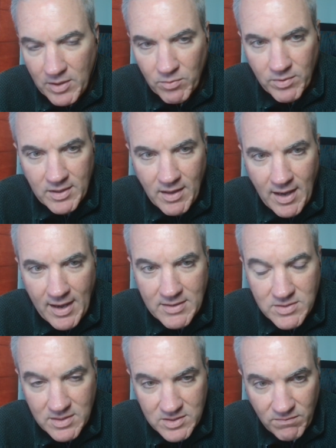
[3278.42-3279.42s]
me
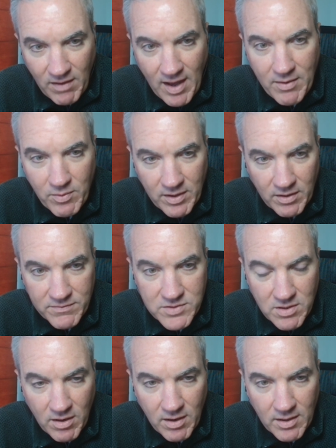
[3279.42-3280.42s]
realize this flywheel of
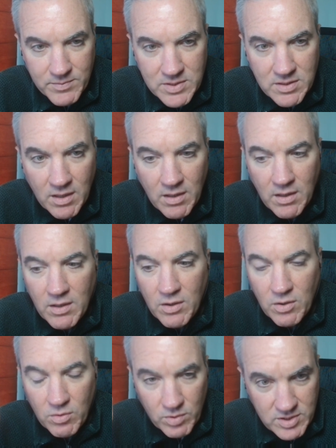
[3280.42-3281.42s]
startups,
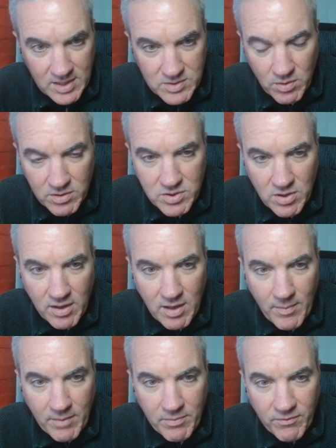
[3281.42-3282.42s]
which, as we were talking
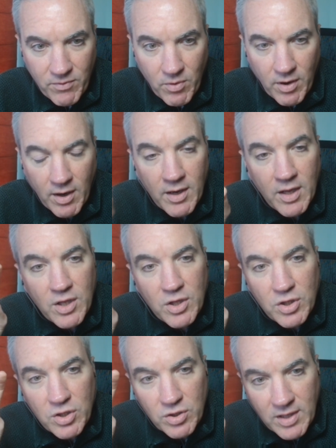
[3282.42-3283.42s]
about before,
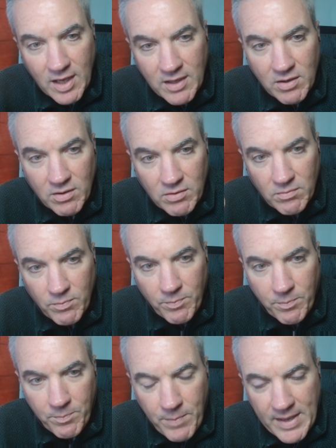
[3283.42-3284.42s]
you get your
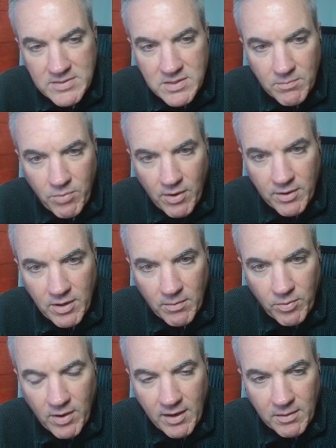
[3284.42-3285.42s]
basic part of your
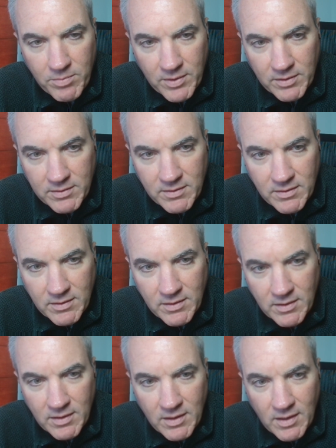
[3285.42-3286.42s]
product built
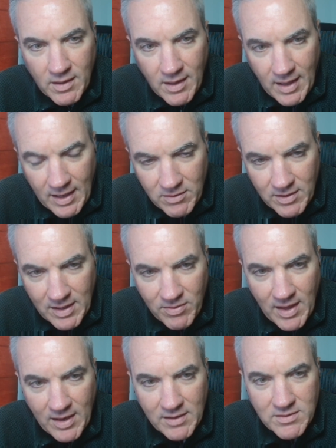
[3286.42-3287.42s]
and you get
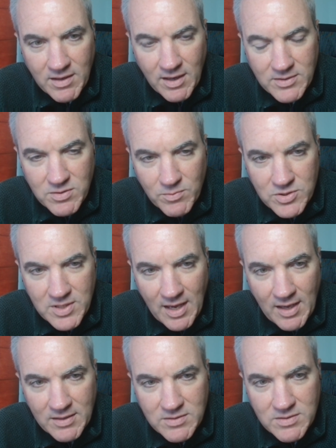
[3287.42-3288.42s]
that into customers'
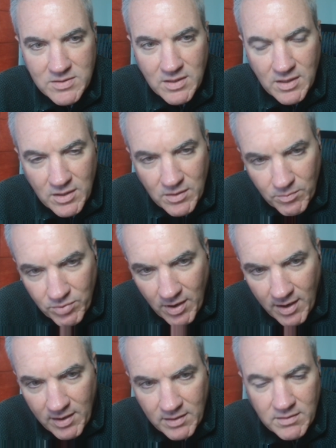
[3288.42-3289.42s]
hands,
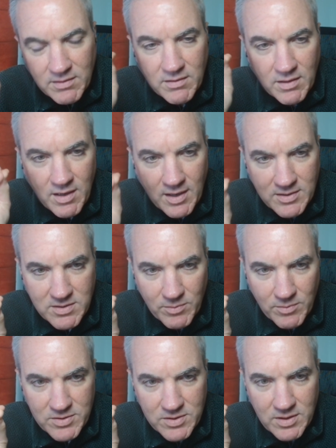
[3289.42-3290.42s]
product to
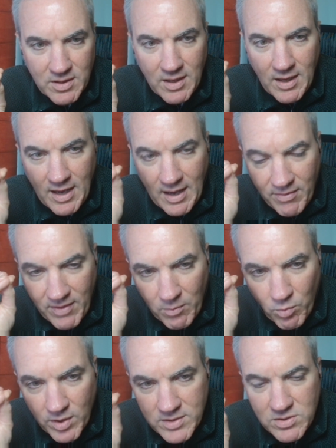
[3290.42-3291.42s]
customers. And
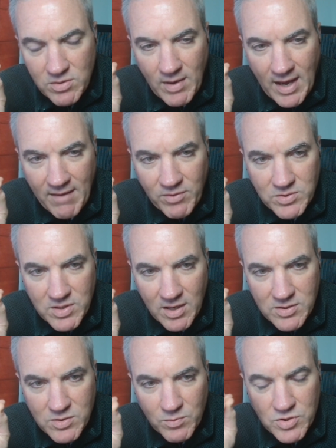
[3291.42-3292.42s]
then once you have those
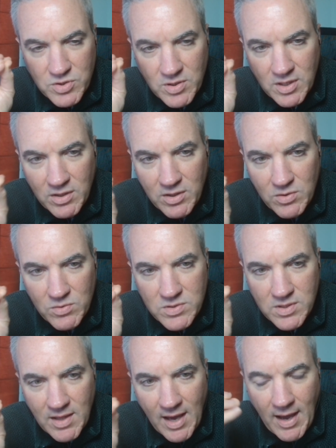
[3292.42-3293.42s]
customers, you can
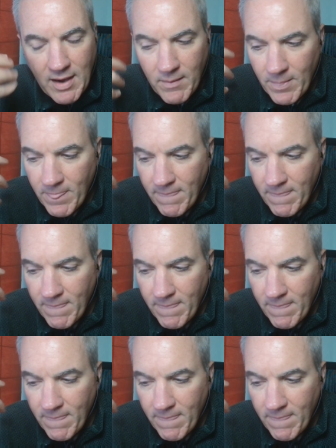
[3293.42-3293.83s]
use that